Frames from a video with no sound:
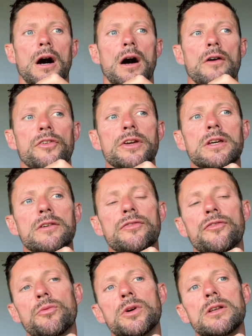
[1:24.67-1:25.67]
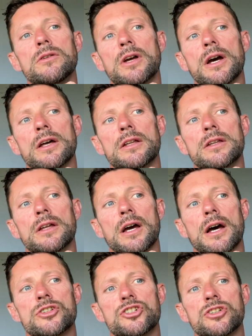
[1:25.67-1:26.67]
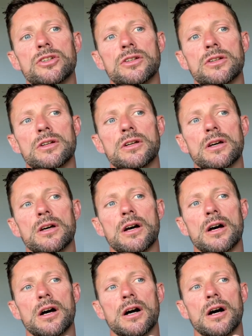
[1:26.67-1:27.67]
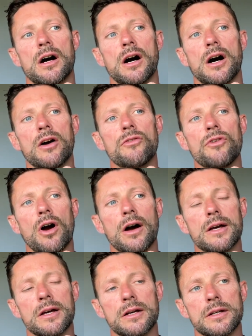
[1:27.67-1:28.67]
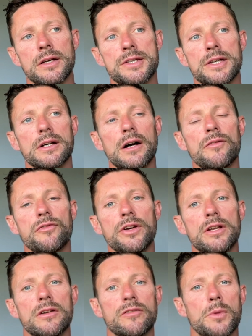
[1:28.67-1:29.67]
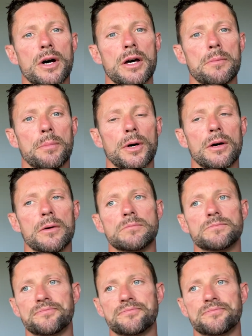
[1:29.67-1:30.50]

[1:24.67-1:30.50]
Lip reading: I think if we look at the Naihanchi, I, it's a gut feeling of mine, but